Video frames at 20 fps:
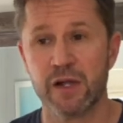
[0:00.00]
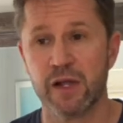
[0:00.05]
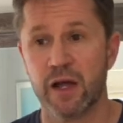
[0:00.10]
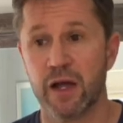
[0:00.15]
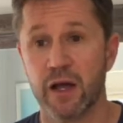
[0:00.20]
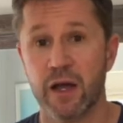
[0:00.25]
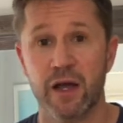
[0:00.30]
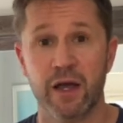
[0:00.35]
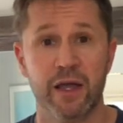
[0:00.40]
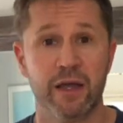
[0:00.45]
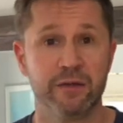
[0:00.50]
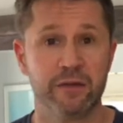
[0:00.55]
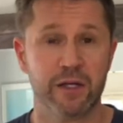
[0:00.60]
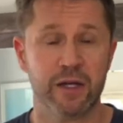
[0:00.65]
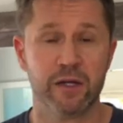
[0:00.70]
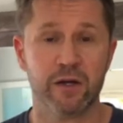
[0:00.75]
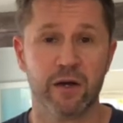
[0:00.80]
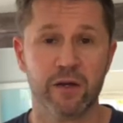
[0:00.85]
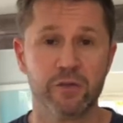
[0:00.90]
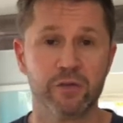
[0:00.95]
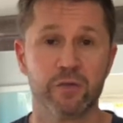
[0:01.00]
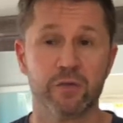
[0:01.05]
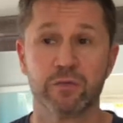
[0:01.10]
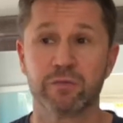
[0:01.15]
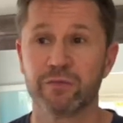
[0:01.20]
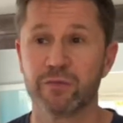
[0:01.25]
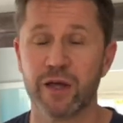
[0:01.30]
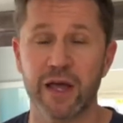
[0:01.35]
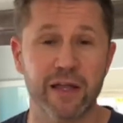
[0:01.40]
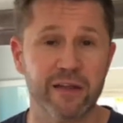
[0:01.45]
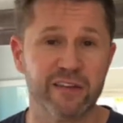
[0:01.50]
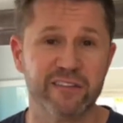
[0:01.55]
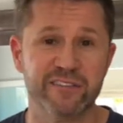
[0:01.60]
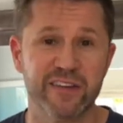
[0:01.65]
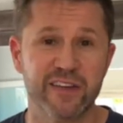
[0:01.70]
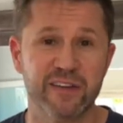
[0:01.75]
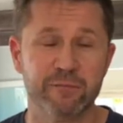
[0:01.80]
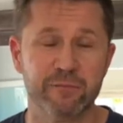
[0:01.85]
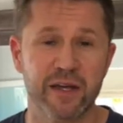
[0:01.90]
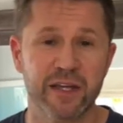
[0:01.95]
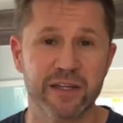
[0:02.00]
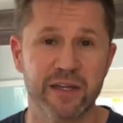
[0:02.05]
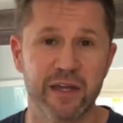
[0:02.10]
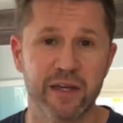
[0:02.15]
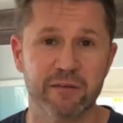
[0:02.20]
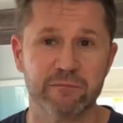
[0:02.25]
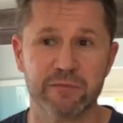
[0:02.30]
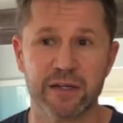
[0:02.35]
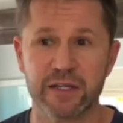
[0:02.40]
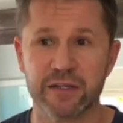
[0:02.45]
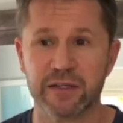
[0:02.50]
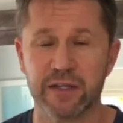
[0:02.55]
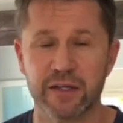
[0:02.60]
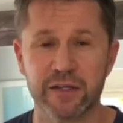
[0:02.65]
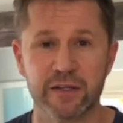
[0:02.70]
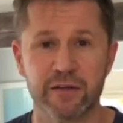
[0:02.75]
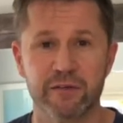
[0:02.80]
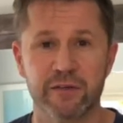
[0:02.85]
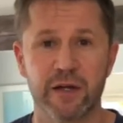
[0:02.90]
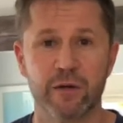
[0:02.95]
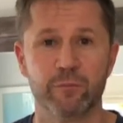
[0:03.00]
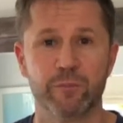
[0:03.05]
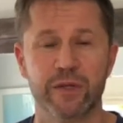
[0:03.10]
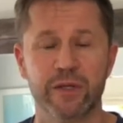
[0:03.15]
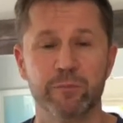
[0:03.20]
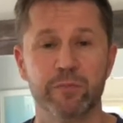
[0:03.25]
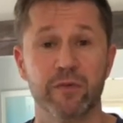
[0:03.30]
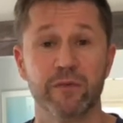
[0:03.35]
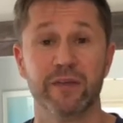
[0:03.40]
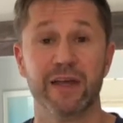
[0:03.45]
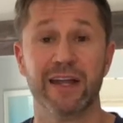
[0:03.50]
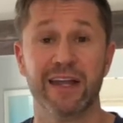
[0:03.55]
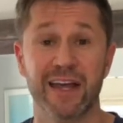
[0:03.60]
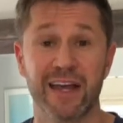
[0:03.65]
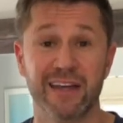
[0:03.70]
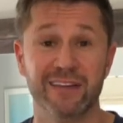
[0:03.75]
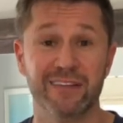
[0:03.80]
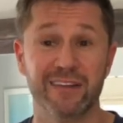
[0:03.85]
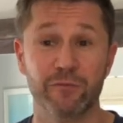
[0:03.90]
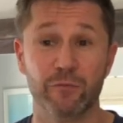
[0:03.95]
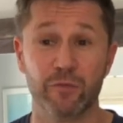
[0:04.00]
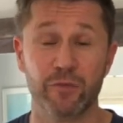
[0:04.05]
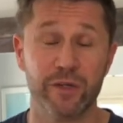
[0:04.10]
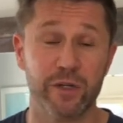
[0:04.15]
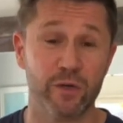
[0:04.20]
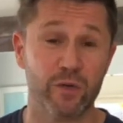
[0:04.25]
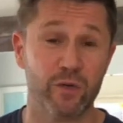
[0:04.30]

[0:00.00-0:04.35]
And I also elevated my game by getting around people that had, you know,